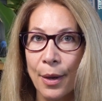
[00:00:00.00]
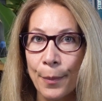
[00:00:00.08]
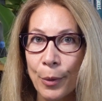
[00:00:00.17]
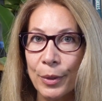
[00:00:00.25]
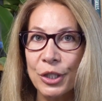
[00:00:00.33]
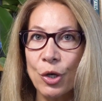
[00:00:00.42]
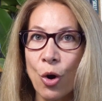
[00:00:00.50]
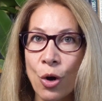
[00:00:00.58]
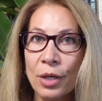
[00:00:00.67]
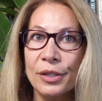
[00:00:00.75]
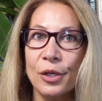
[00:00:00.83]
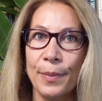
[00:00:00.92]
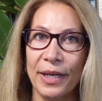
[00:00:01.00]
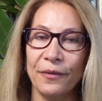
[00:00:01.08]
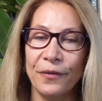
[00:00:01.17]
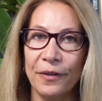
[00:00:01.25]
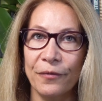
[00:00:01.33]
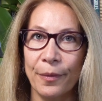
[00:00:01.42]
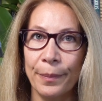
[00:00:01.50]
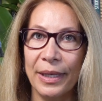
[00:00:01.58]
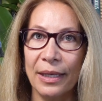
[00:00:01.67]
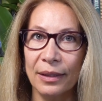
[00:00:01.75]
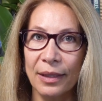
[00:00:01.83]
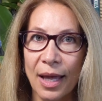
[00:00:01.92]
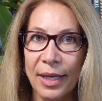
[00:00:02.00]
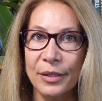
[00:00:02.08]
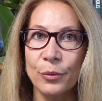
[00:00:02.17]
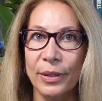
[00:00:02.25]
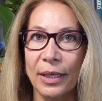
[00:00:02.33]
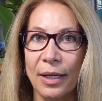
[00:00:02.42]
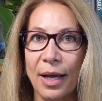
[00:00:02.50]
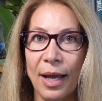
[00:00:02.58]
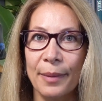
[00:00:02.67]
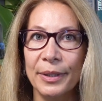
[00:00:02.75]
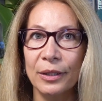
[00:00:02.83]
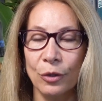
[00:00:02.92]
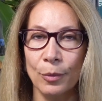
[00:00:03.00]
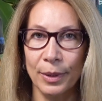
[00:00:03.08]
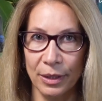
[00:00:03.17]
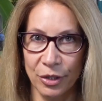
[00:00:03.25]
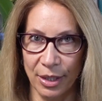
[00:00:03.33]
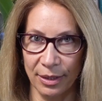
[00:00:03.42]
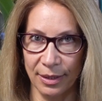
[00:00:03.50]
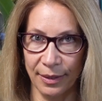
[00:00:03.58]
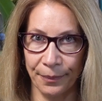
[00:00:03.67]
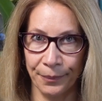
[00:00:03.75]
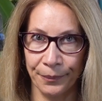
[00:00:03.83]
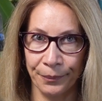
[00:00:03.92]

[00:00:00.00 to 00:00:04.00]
but which also benefit from being aligned with a common global agenda.